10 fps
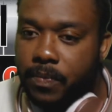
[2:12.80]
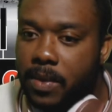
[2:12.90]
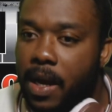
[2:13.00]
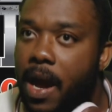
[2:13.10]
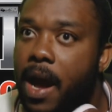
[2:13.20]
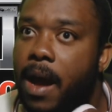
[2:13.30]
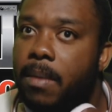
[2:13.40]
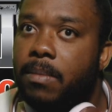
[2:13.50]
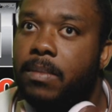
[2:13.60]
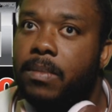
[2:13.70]

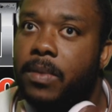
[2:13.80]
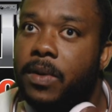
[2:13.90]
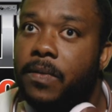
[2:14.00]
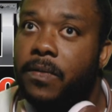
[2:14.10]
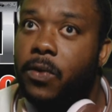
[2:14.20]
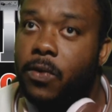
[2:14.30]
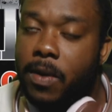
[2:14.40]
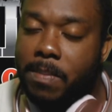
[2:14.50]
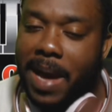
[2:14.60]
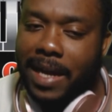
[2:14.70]
Um, but the
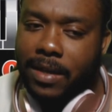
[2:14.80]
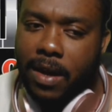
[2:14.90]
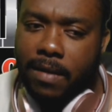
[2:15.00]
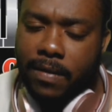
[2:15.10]
Fuhrer backed off.